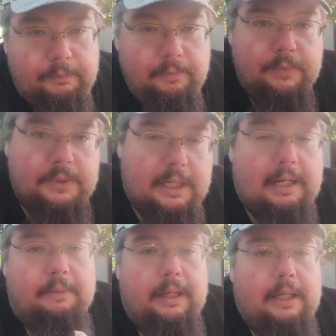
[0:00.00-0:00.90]
So
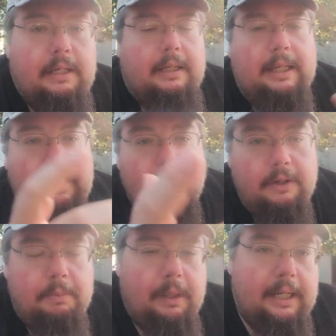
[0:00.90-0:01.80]
anyway, they get
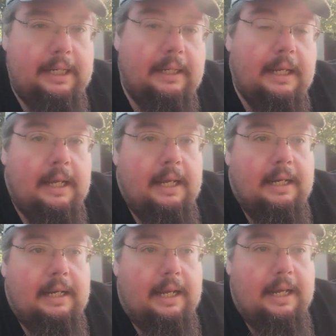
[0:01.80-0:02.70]
on the plane.
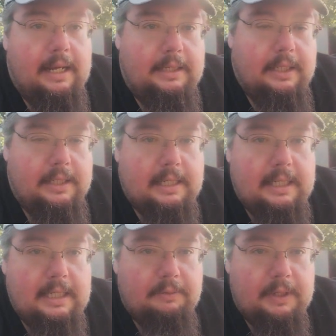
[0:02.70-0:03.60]
And just as
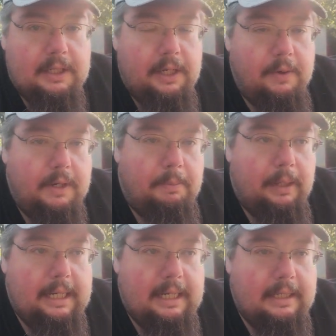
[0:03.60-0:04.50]
he's fixing to go in the
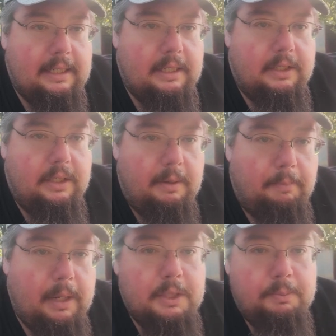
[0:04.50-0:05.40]
plane, then the
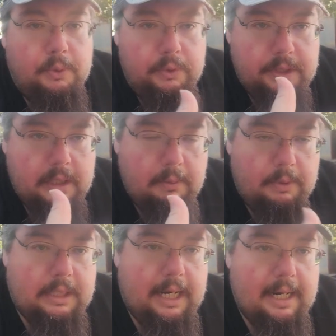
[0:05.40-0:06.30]
bus pulls up
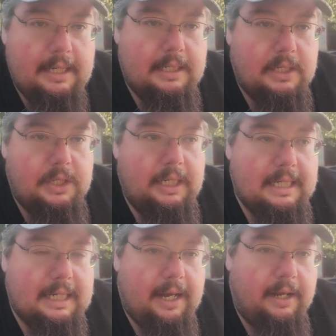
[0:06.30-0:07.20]
with Janice and she
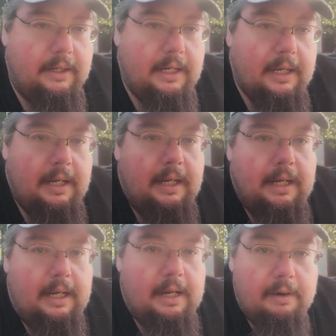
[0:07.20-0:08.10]
gets out.
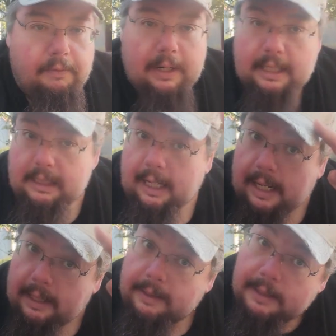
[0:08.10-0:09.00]
And Frank's
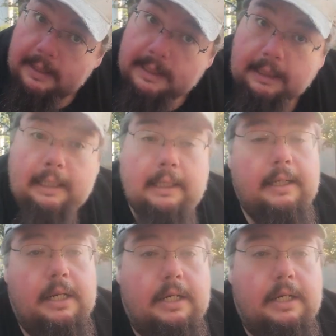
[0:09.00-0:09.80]
like, see ya.